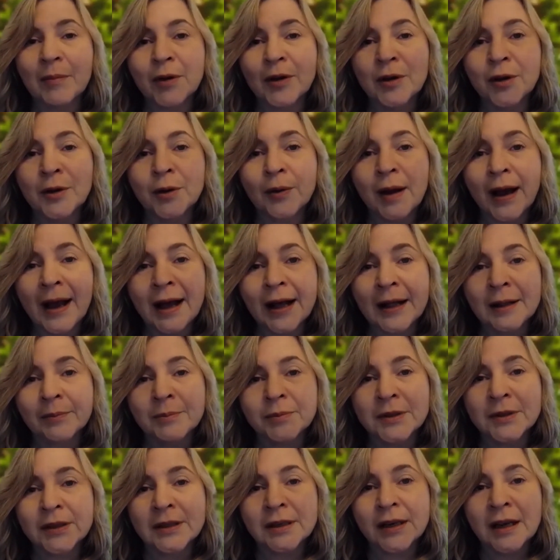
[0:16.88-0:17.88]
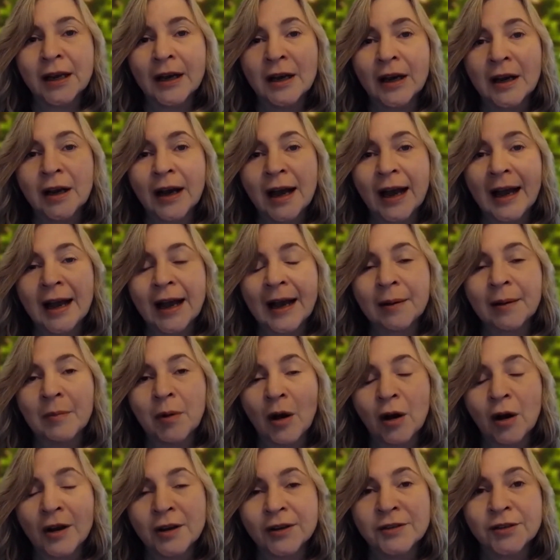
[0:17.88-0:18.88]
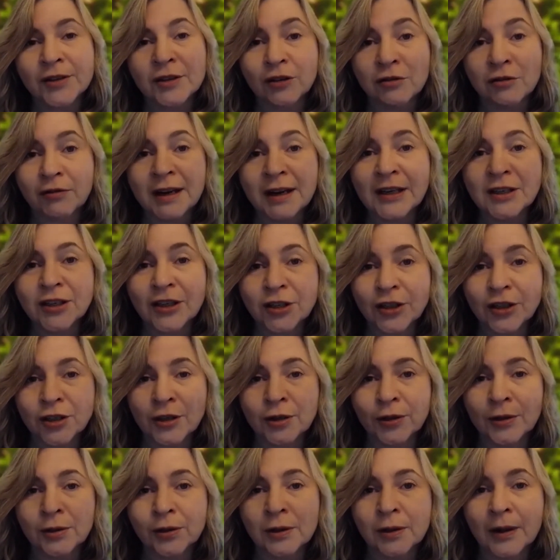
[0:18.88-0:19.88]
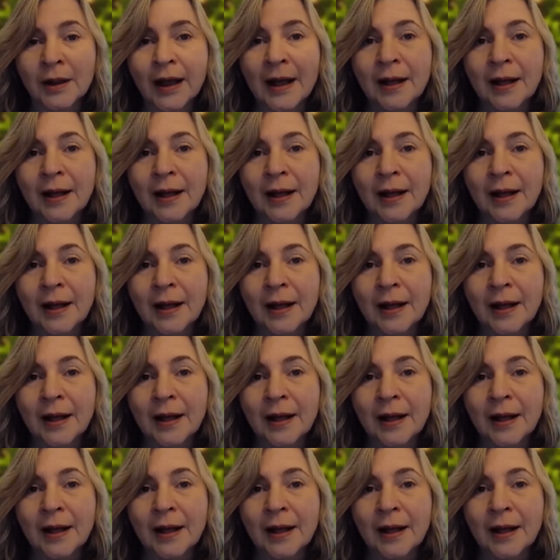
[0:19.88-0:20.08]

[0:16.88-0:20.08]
who helped us create a tool